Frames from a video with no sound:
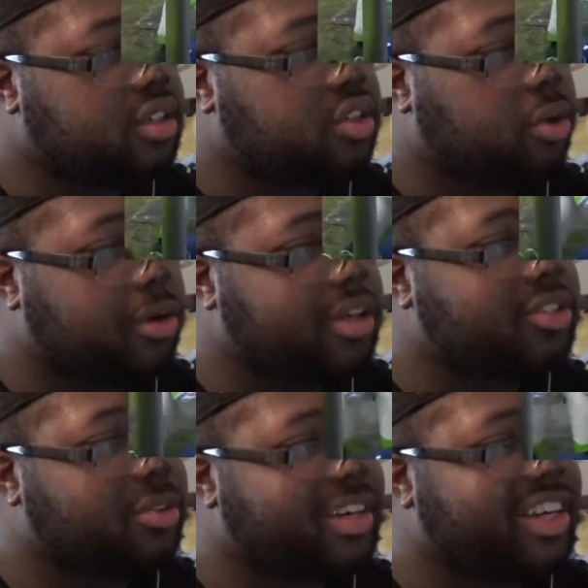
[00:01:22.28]
Toy
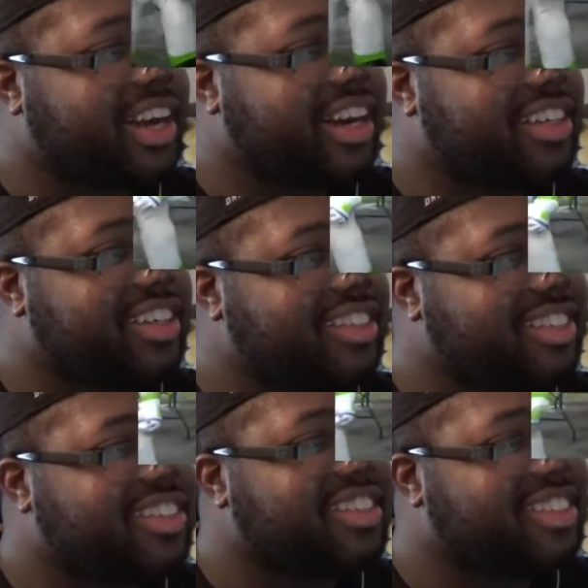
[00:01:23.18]
Story
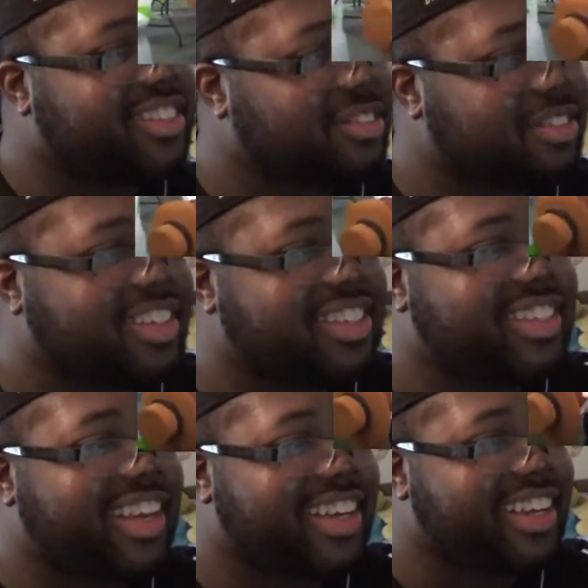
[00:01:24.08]
characters doing the
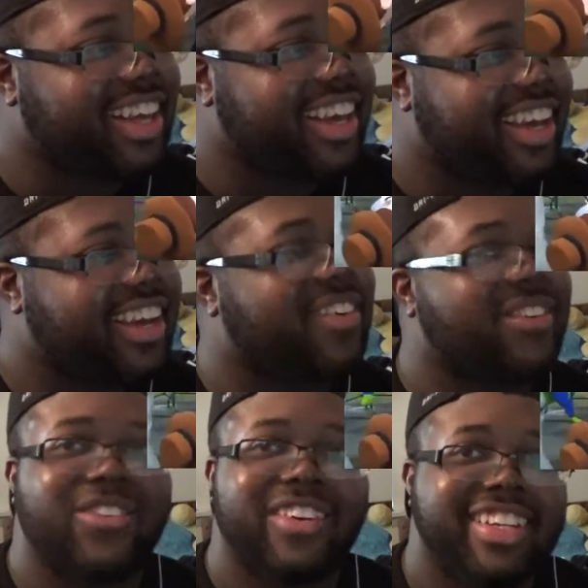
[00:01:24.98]
stinky leg?
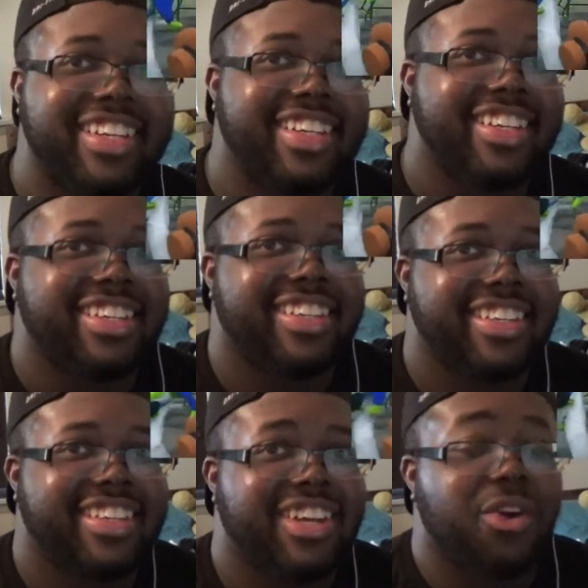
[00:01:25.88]
Really?
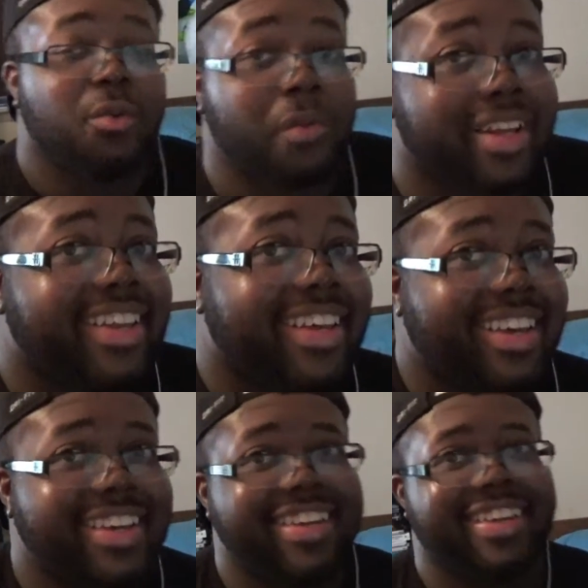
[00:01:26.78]
Really?